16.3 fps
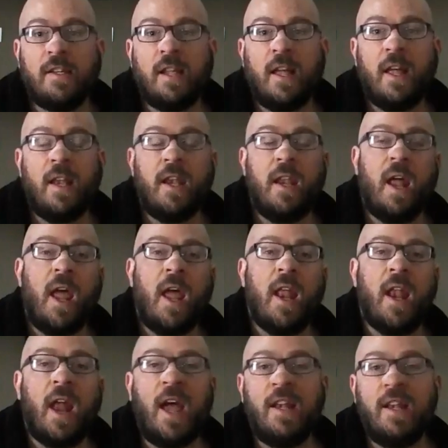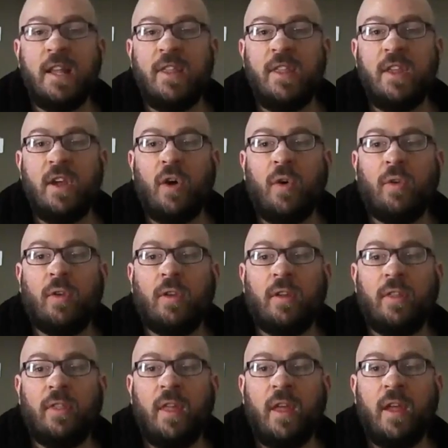said, and I did the
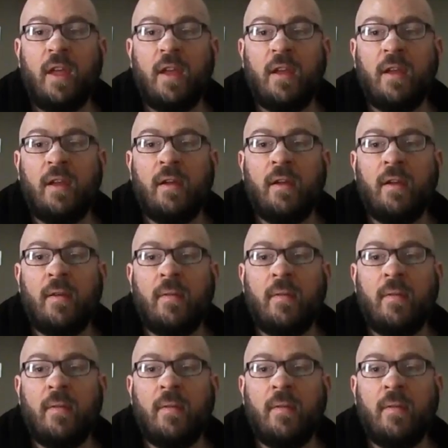only thing